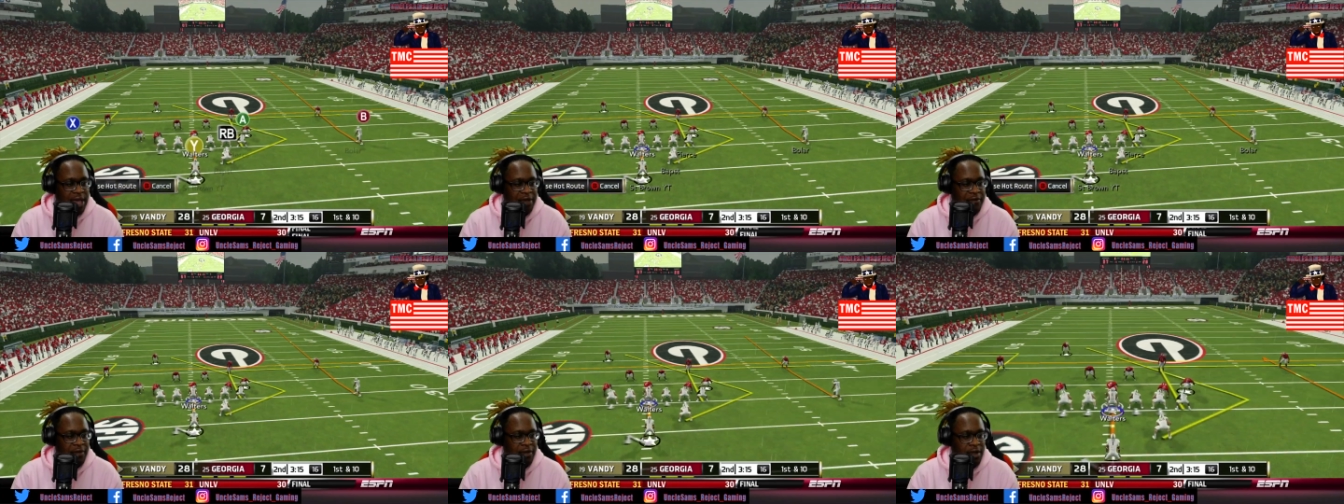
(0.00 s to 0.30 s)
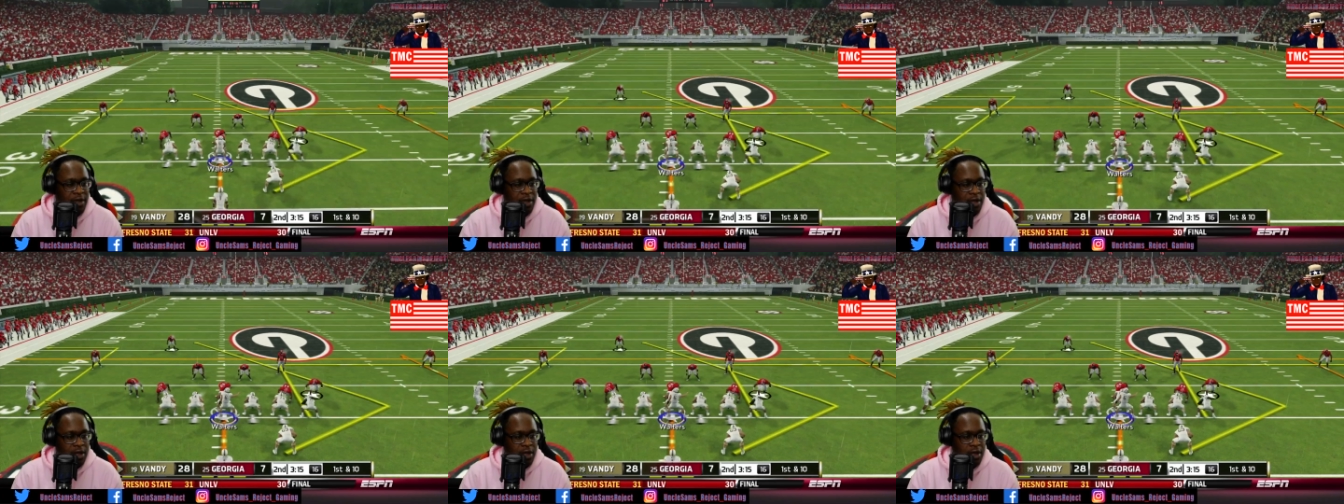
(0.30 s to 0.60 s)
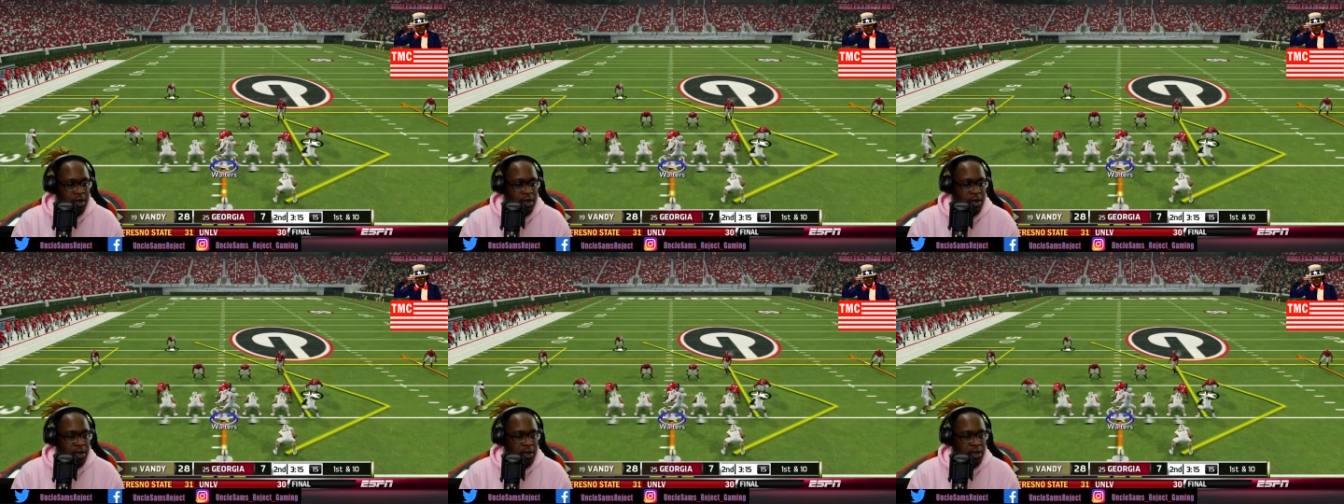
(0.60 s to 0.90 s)
half.
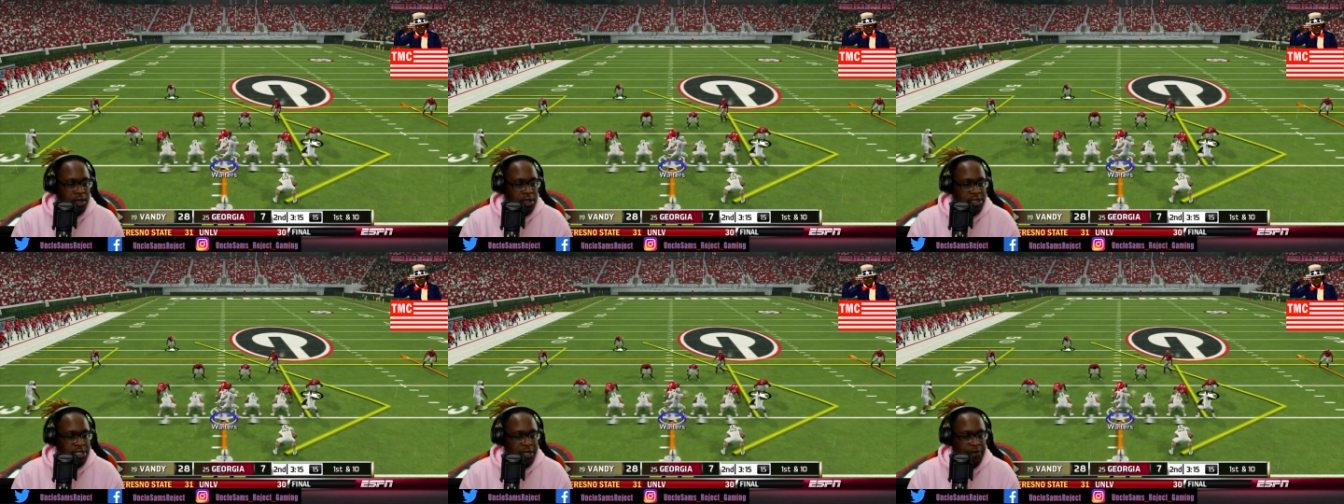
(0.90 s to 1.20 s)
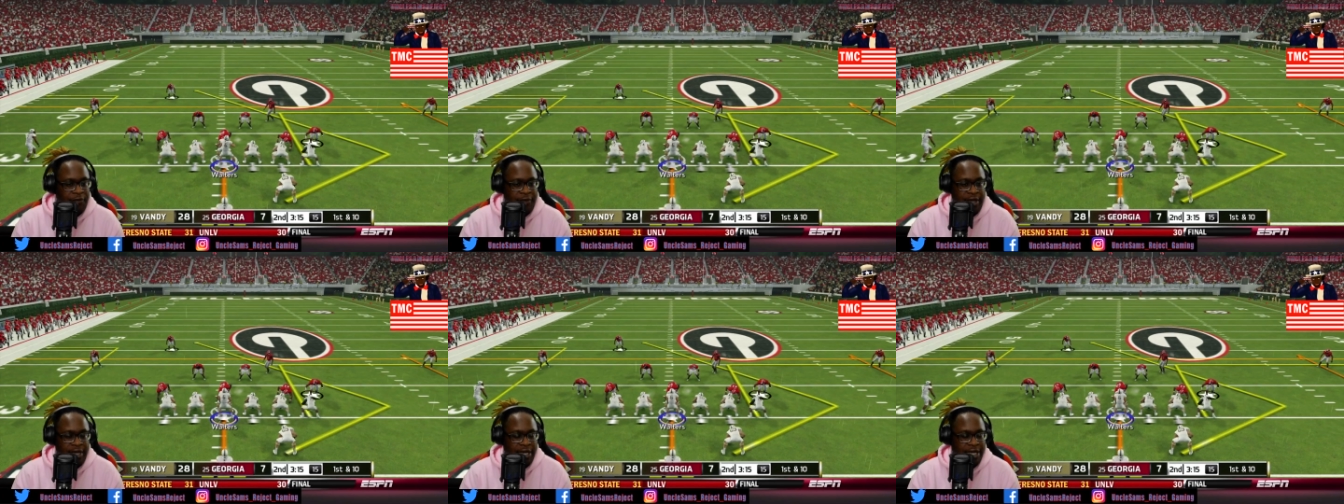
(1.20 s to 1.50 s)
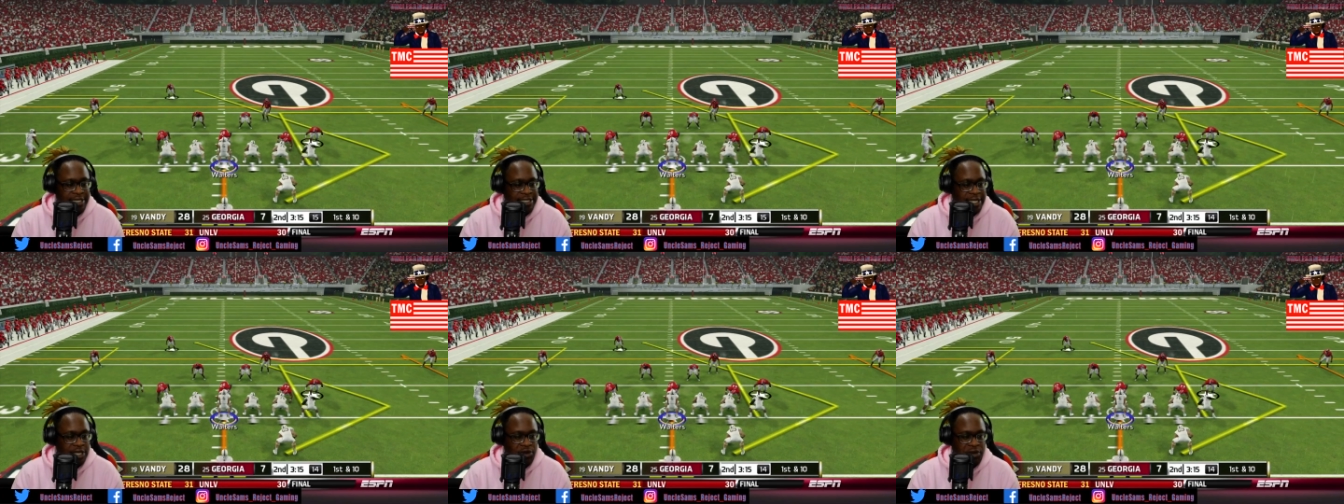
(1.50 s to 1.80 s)
See if we
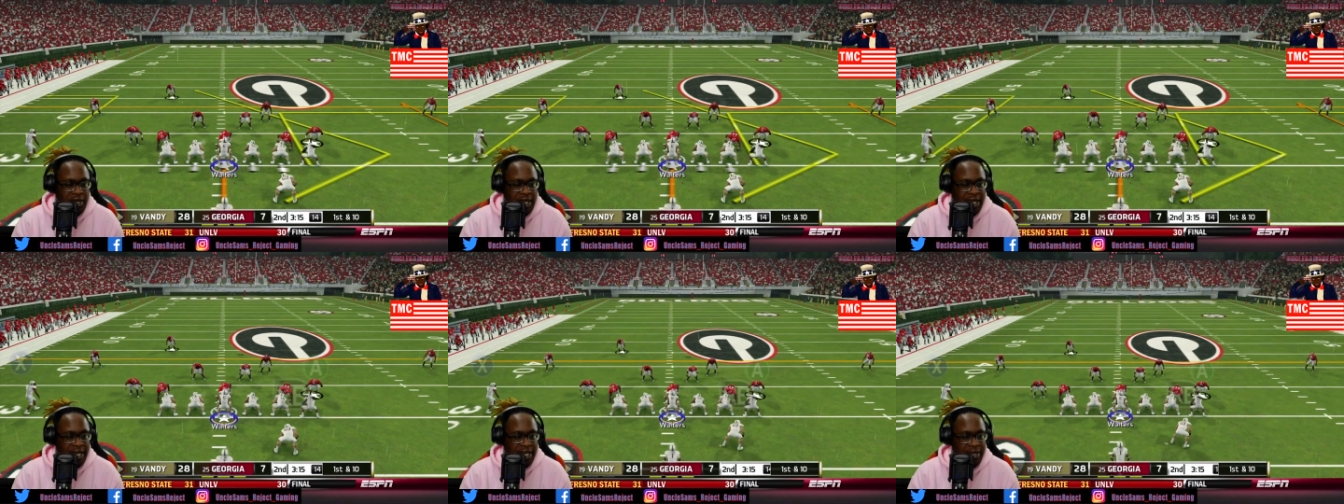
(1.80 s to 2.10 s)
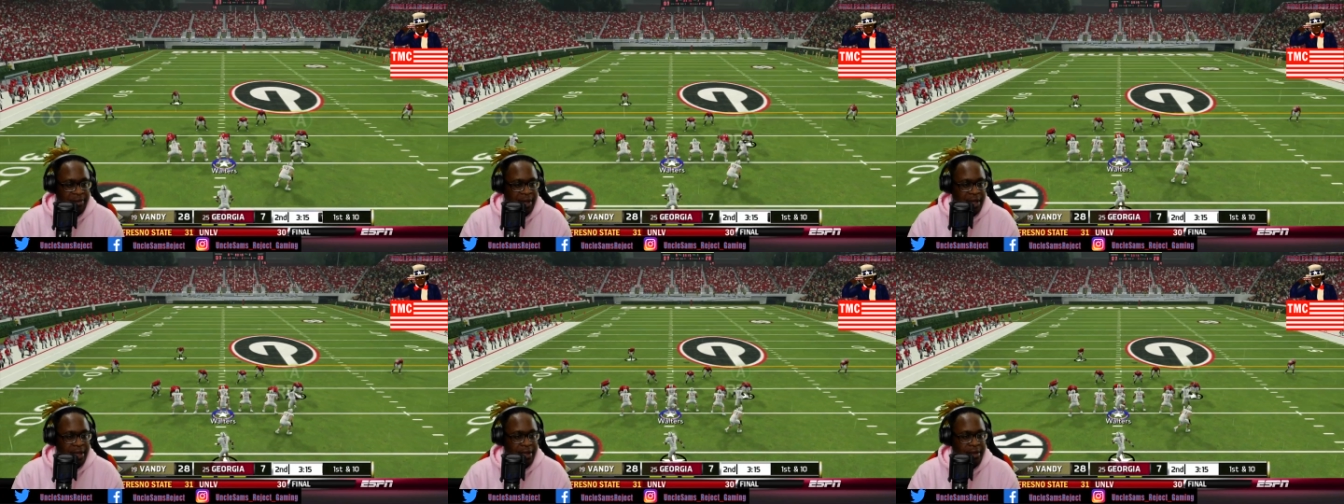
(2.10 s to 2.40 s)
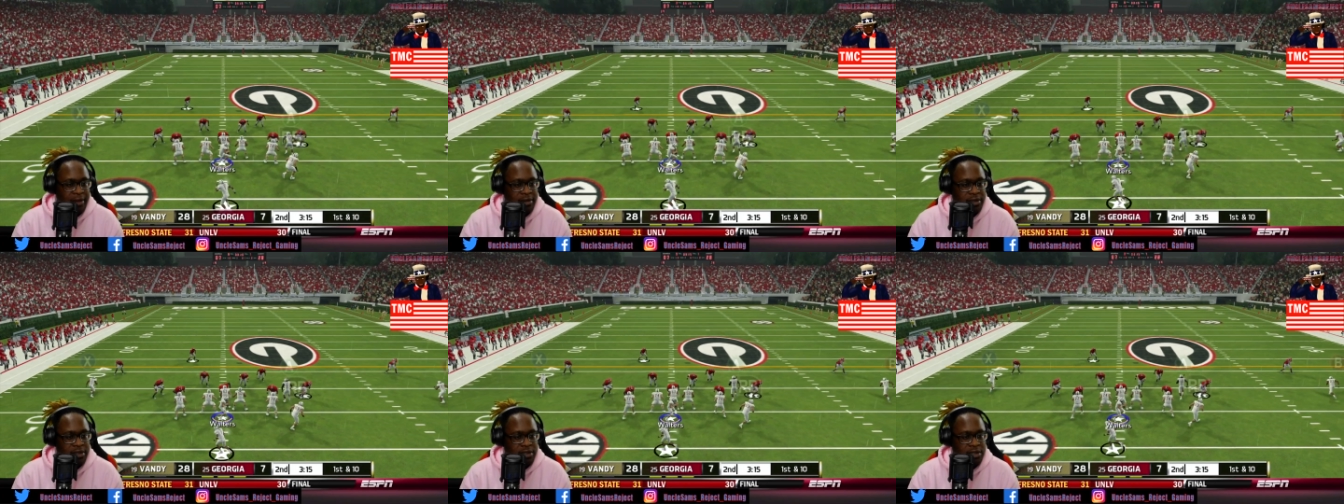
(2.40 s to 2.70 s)
can continue to eat,
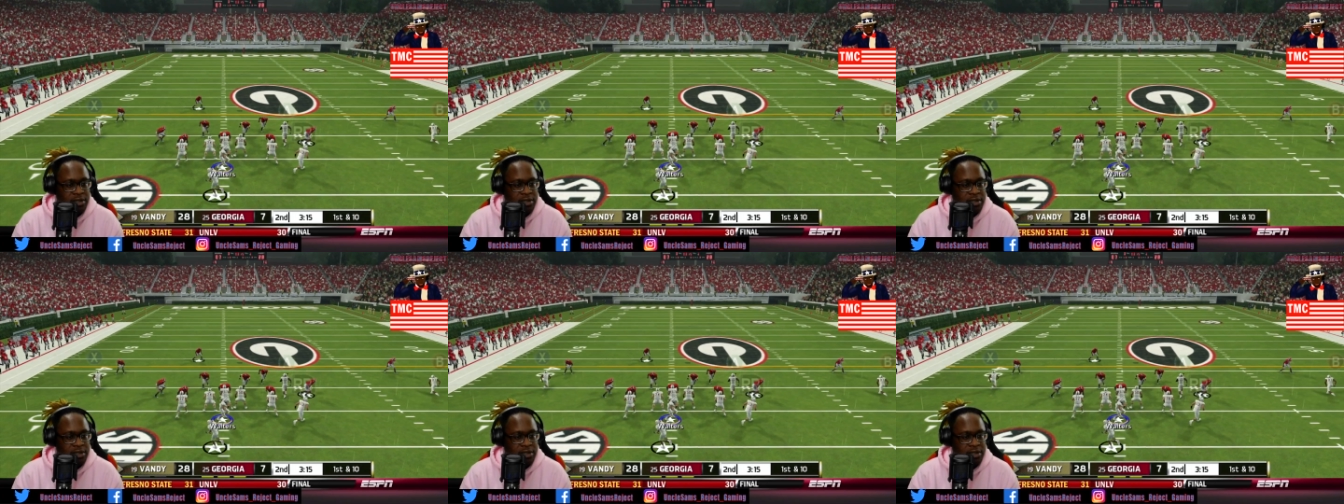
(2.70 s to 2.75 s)
man.